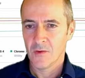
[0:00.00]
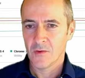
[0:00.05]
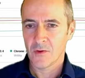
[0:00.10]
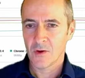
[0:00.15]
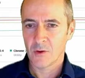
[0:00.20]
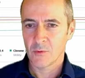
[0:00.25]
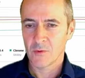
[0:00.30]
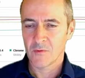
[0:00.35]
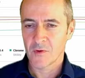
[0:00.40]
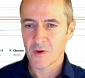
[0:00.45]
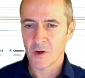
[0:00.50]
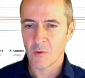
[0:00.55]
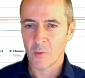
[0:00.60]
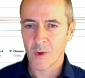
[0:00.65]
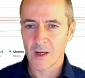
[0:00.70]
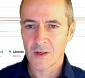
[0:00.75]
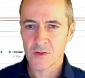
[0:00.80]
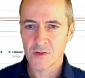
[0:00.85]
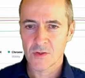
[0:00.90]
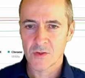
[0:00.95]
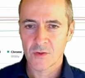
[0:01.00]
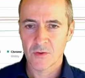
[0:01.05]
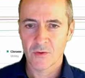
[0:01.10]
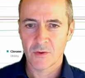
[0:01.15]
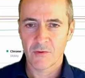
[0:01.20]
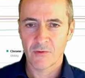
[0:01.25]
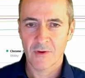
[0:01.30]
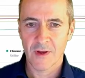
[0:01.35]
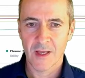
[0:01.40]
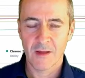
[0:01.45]
So we've got 1,
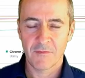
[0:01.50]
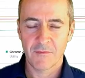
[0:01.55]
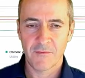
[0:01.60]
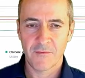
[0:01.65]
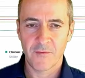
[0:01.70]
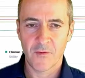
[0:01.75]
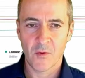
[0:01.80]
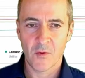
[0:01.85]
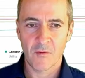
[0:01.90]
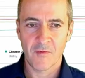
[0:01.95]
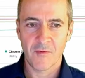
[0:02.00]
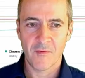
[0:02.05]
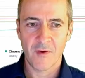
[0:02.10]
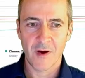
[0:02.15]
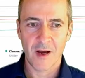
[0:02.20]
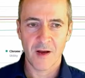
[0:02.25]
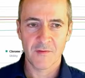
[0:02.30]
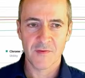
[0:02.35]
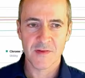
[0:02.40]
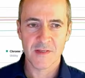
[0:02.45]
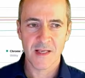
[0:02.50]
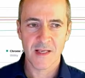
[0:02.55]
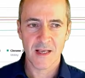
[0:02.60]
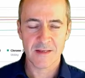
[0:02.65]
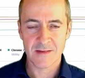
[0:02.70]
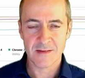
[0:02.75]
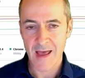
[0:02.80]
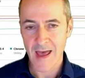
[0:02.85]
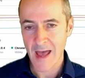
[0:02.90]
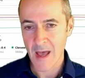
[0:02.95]
2, 3, 4, 5,
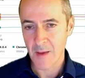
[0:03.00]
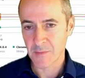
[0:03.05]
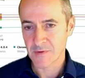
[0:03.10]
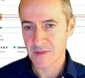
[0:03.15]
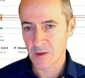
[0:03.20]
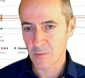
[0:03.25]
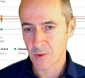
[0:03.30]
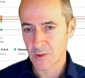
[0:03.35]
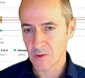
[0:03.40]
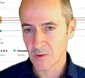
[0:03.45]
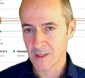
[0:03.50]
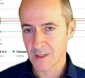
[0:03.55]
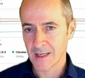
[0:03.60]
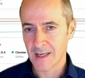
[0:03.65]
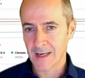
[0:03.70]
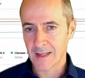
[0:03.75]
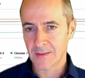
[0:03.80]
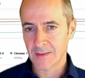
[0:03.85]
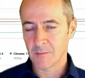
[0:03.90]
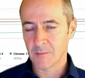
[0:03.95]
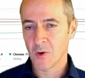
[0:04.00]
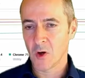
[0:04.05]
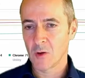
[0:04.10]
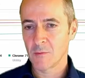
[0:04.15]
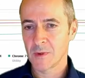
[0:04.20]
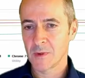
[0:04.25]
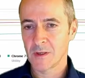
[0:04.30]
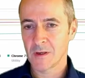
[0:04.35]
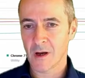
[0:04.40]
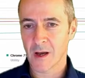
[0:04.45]
6 apps that we're looking at the
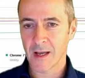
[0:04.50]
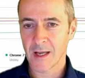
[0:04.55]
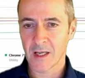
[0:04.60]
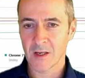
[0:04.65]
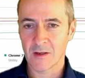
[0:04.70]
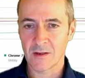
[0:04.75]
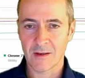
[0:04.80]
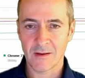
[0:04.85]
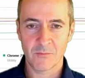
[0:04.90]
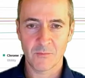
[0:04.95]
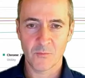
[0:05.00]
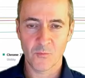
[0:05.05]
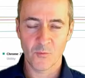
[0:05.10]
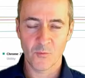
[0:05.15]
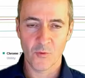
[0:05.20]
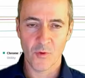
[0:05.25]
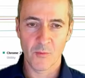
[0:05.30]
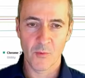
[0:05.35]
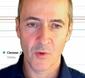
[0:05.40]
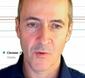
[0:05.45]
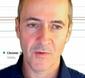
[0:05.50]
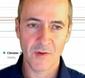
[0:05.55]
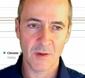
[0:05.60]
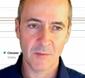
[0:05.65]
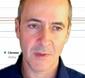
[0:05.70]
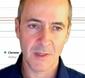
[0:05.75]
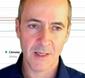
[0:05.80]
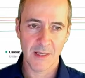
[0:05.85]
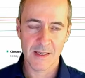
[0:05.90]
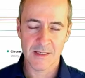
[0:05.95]
moment. I can remove
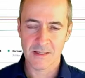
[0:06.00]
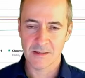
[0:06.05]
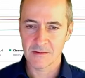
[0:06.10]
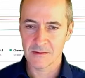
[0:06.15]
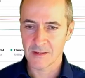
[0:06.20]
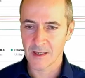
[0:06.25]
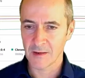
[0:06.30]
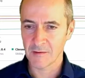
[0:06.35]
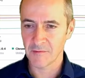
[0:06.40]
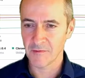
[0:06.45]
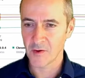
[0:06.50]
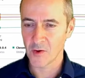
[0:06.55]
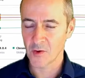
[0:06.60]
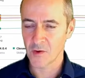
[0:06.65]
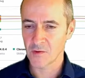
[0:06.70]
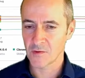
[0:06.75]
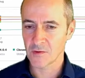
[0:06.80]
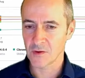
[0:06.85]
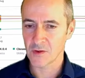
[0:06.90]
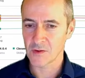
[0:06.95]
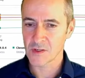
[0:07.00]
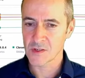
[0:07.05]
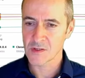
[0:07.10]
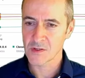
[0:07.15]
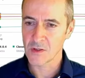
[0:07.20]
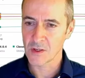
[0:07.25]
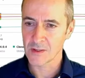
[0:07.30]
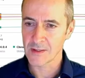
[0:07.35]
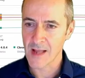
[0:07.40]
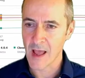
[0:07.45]
some of these and focus on
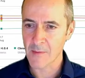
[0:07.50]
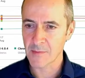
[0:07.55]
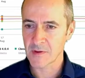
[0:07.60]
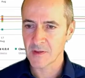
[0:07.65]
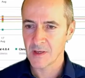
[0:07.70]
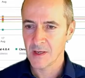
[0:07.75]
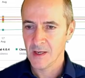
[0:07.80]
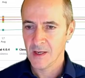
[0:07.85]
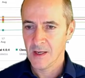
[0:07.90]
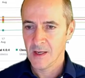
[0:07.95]
just certain apps.